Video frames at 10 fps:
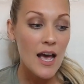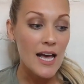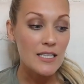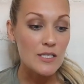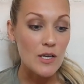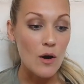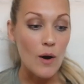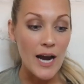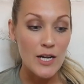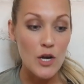And so
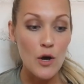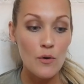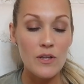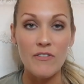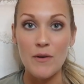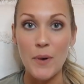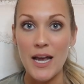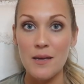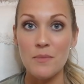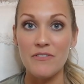I know that if I
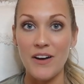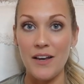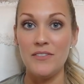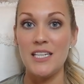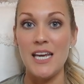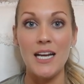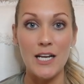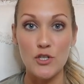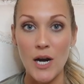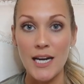buy him a 5T and
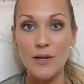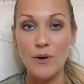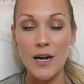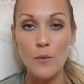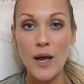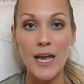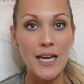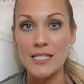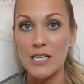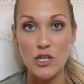I dry it right
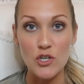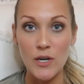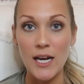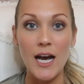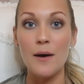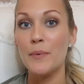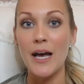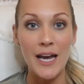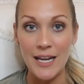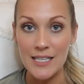away, it's going to shrink up
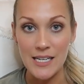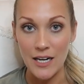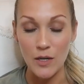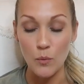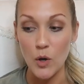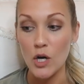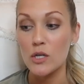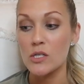and it's not going to work.